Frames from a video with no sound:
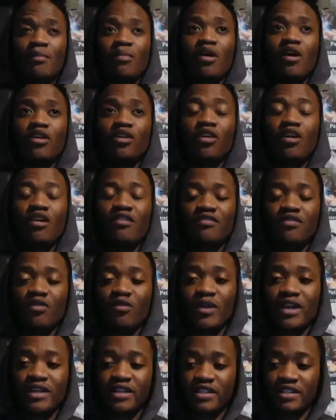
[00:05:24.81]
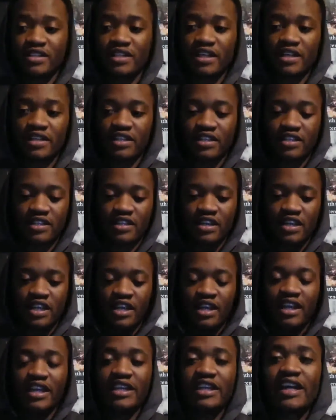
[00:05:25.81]
part of awareness, and it's
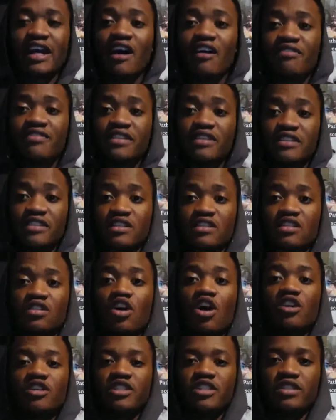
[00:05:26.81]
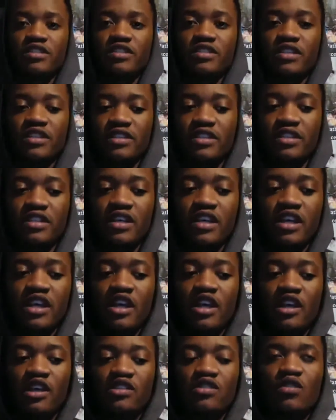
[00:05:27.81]
engulfed in this consciousness.
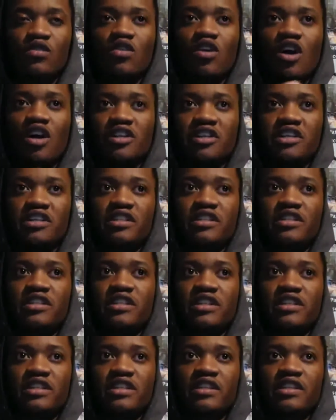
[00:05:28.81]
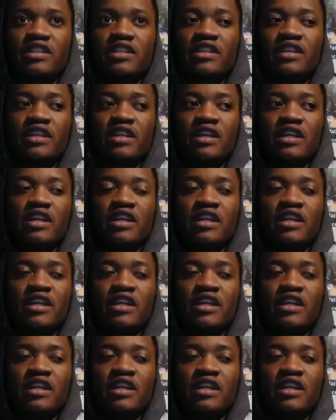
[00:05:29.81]
So consciousness